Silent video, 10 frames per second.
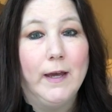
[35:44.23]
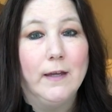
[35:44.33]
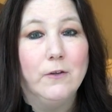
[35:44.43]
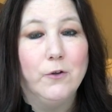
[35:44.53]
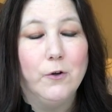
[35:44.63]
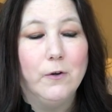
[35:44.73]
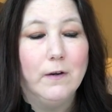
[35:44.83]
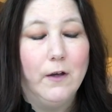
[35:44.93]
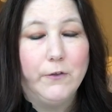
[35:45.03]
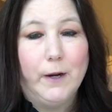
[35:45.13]
and
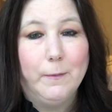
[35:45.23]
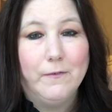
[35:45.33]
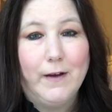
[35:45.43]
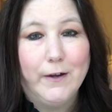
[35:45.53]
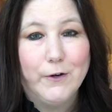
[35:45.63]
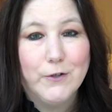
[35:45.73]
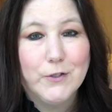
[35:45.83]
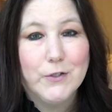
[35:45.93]
your healthcare providers.